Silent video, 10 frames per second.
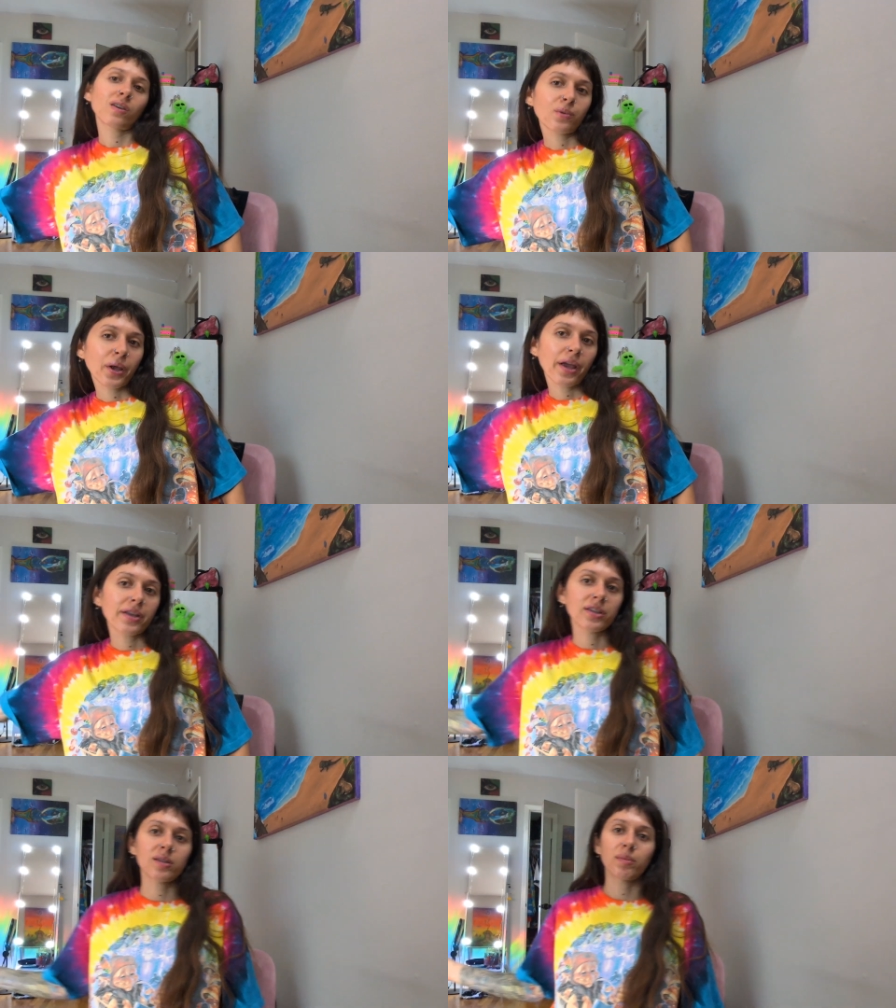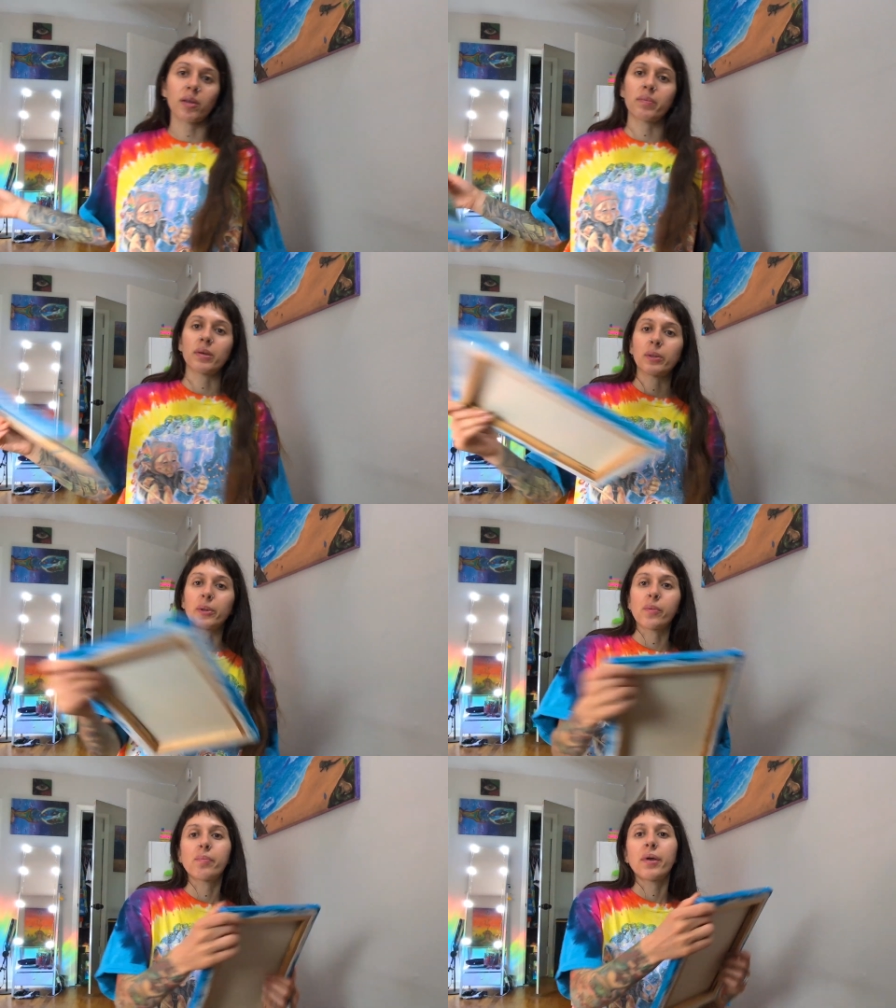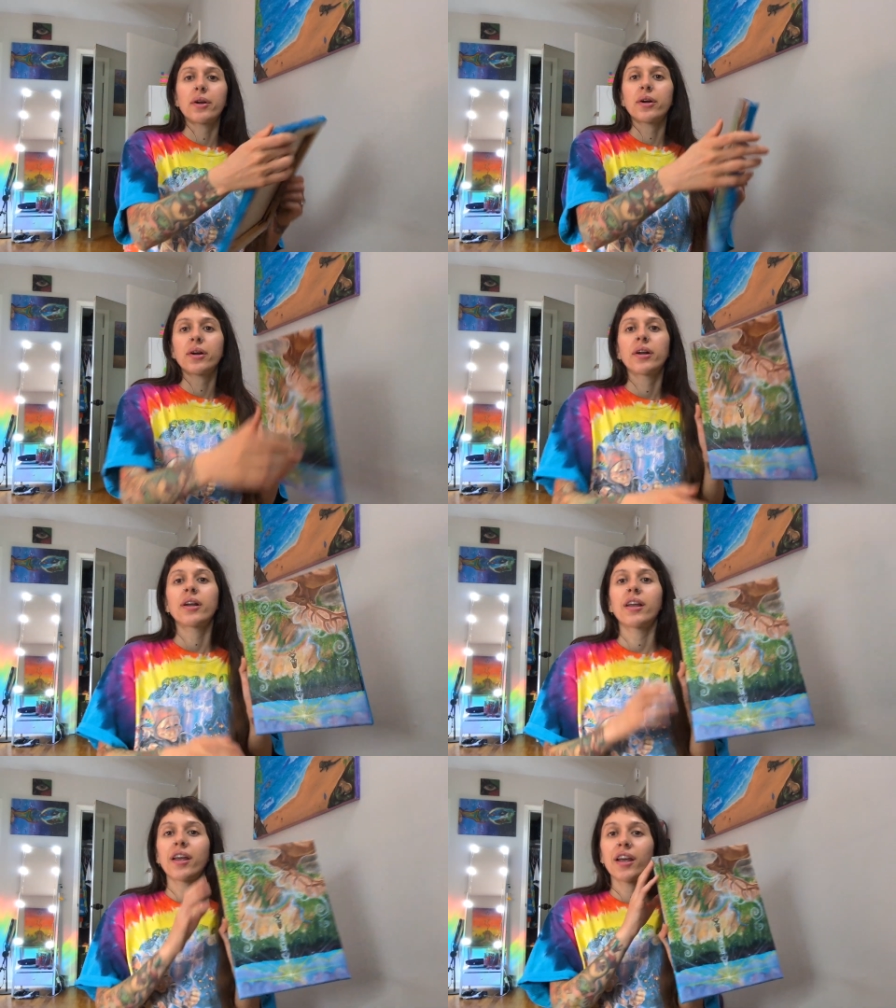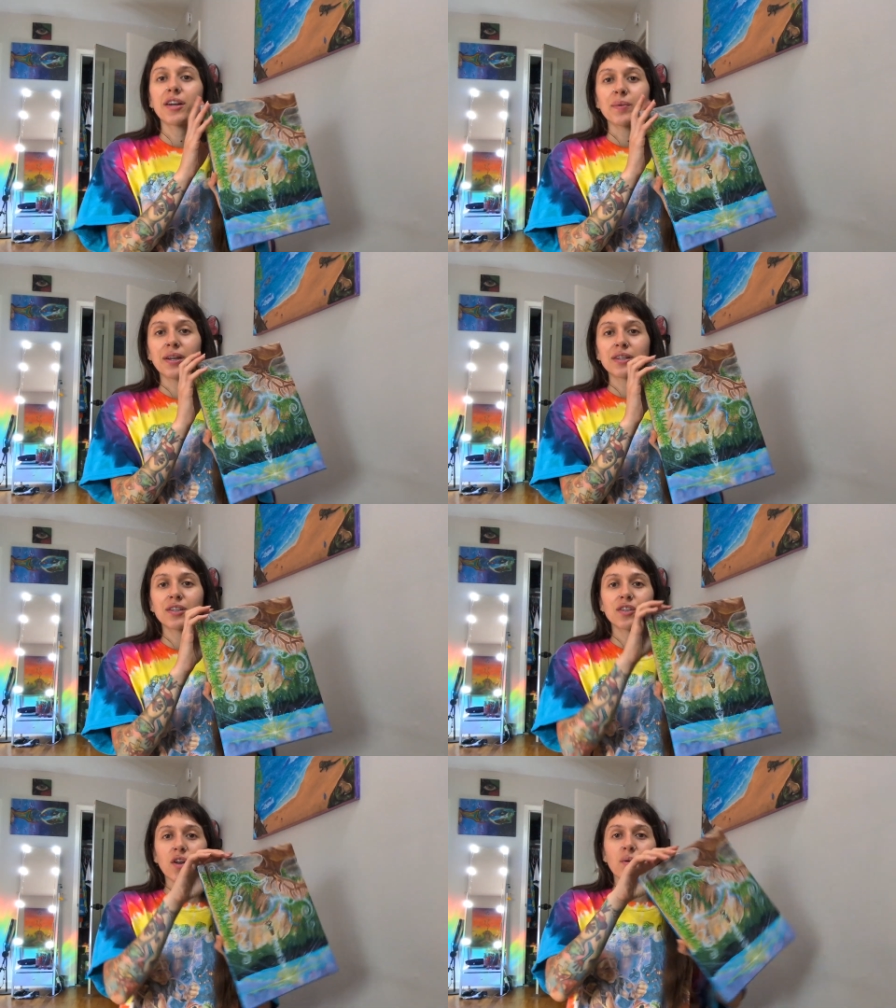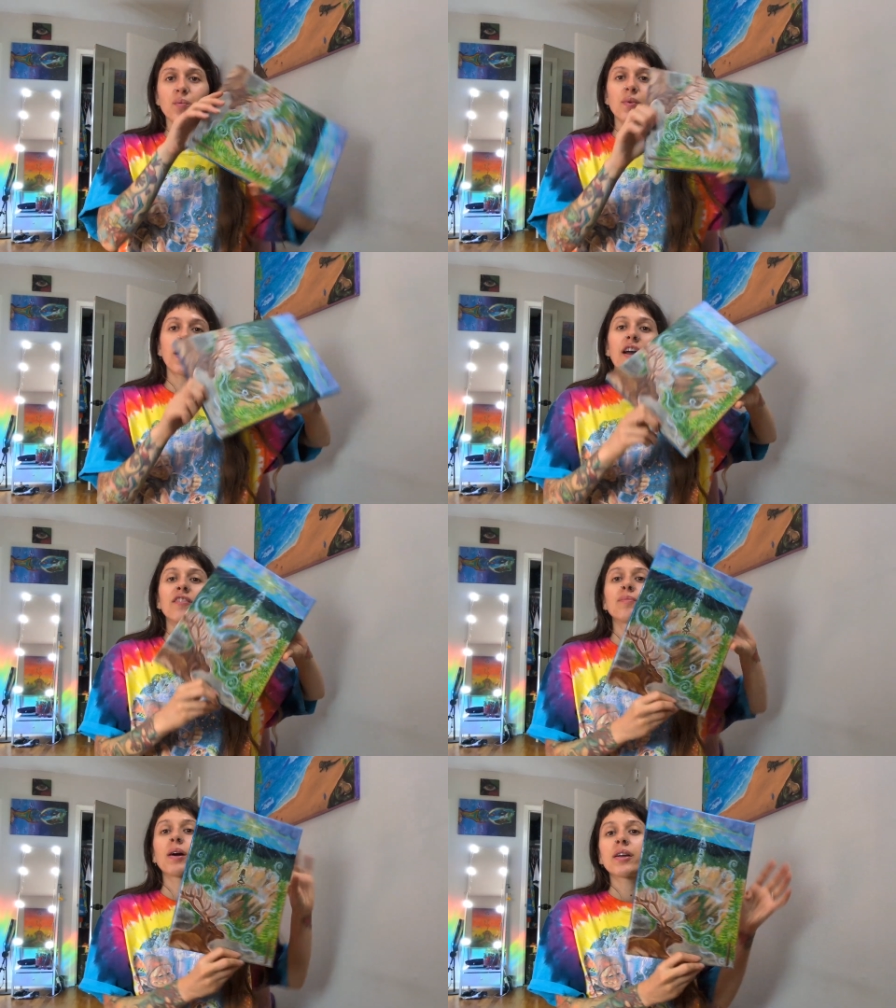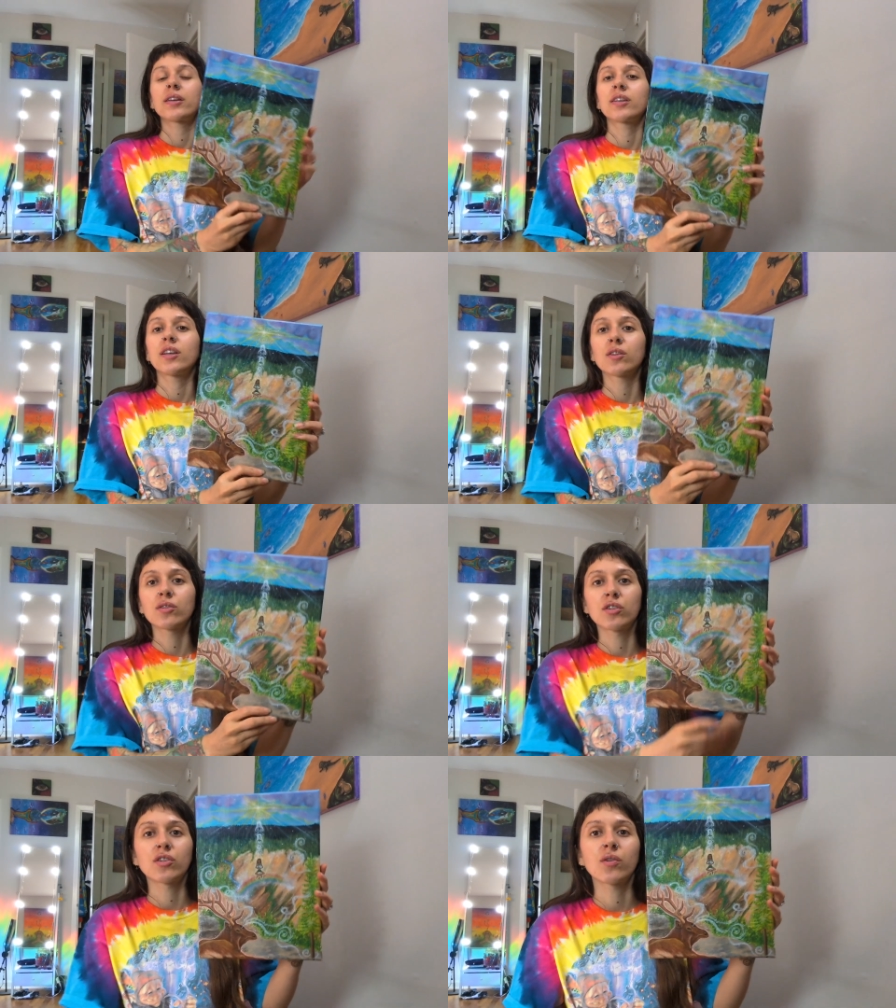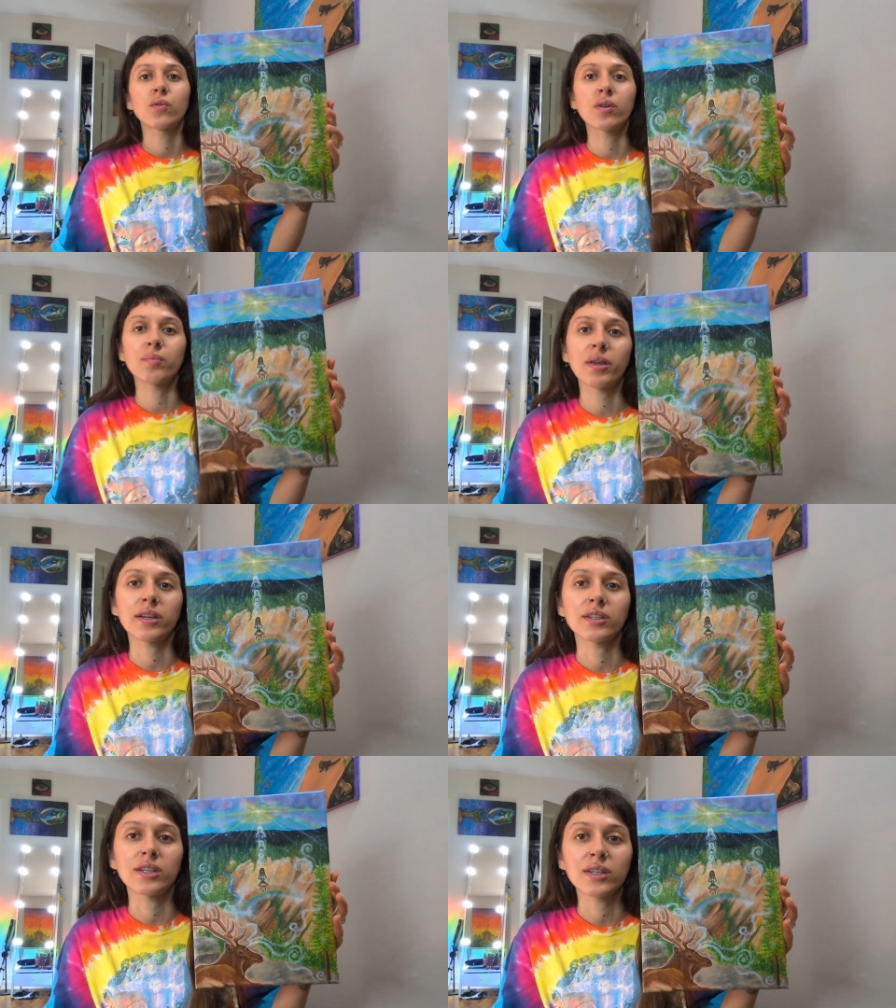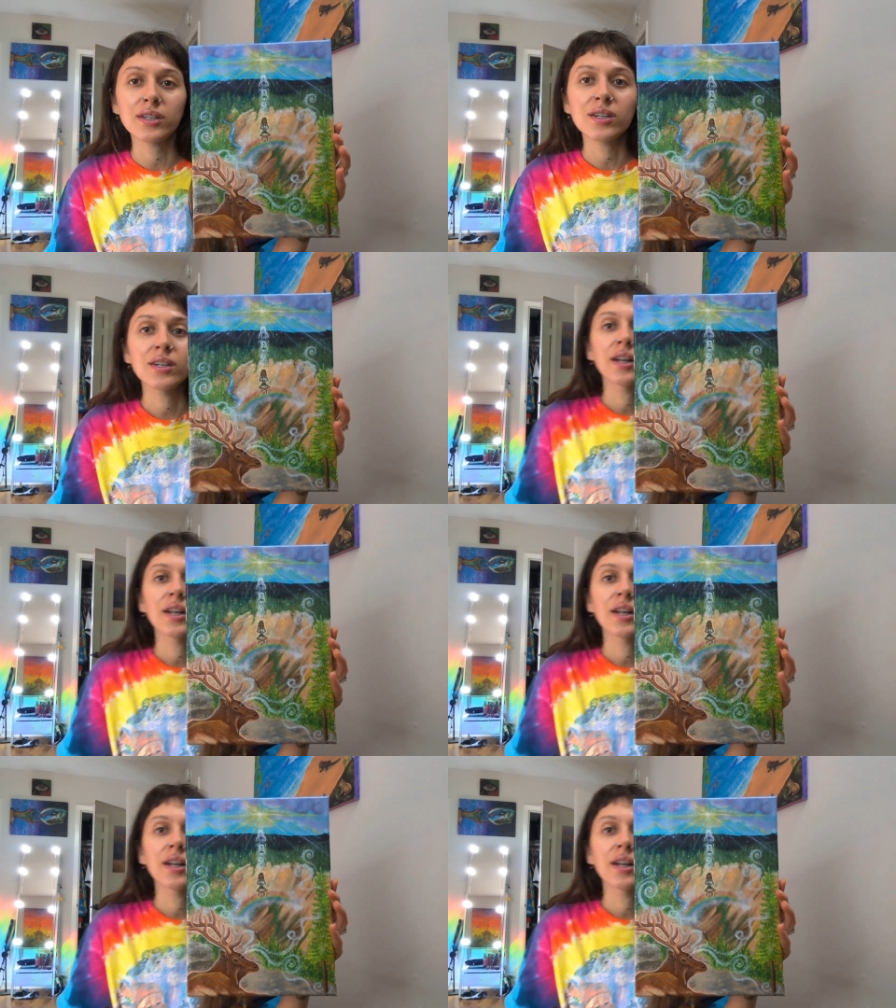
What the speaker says: Okay, this might be a little better. Anyways, so we have my Yellowstone painting.